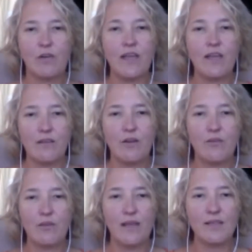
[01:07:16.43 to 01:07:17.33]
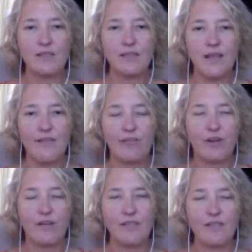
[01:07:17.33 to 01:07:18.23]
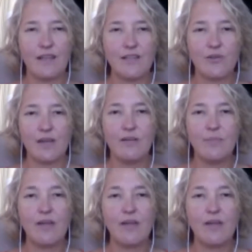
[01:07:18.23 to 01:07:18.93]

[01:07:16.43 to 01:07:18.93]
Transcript: they're like, you know, yes, I have friends, and that's great.